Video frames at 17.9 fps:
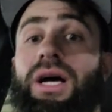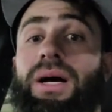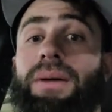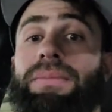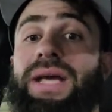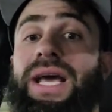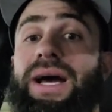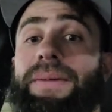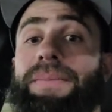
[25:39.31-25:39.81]

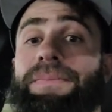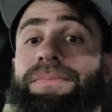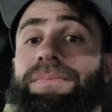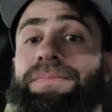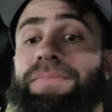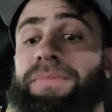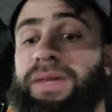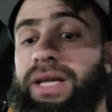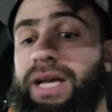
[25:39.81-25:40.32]
yeah.
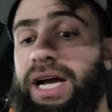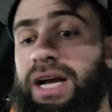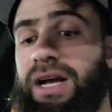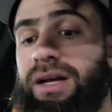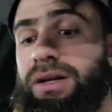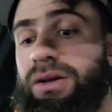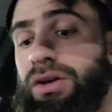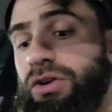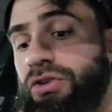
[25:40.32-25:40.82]

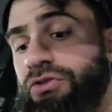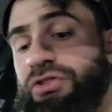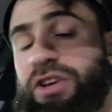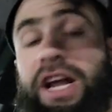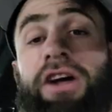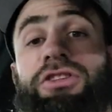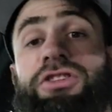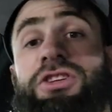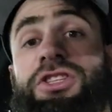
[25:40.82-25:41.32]
Shout
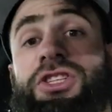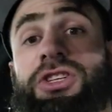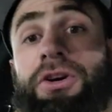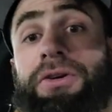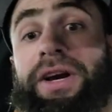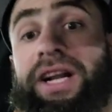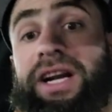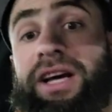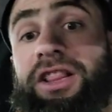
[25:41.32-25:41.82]
out to
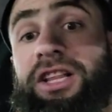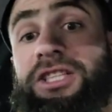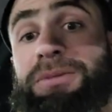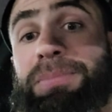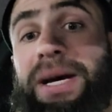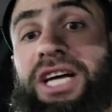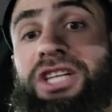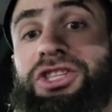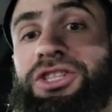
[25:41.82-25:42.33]
Sarina this
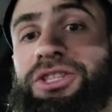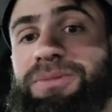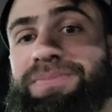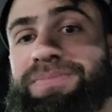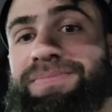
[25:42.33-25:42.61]
match.